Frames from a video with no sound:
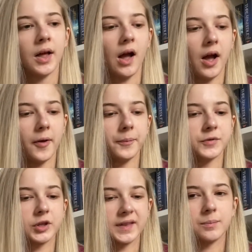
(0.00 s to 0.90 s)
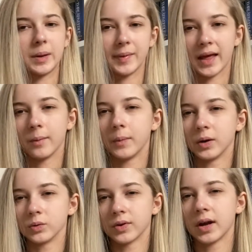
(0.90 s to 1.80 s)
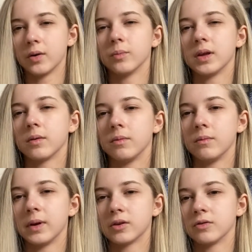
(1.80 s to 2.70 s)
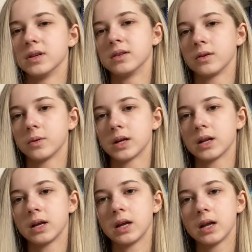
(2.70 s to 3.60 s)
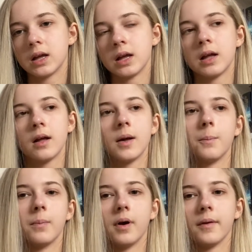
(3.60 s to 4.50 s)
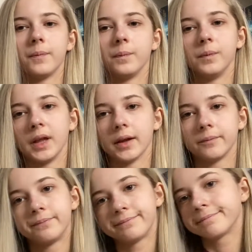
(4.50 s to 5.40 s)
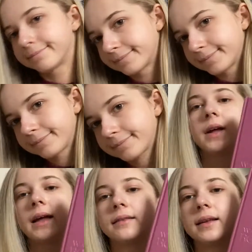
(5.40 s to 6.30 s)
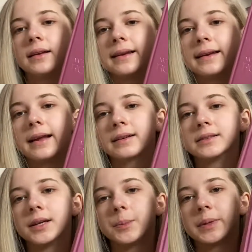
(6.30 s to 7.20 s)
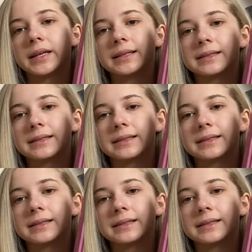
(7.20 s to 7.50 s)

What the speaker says: So I think maybe that might also help me be able to read it so quickly. But yeah. And then next up is